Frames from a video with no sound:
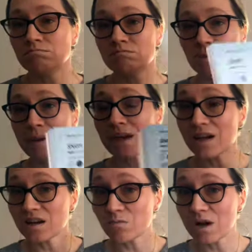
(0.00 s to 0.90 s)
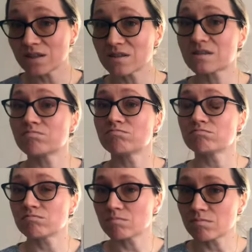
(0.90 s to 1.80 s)
The beginner ones,
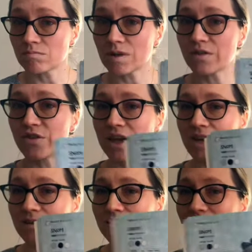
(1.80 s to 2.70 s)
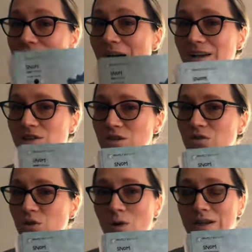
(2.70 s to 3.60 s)
they actually
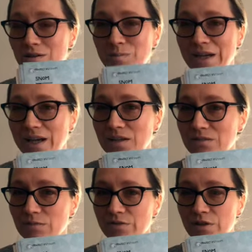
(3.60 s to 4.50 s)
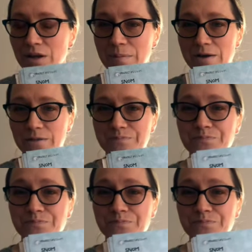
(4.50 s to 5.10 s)
look quite complicated if you think about it.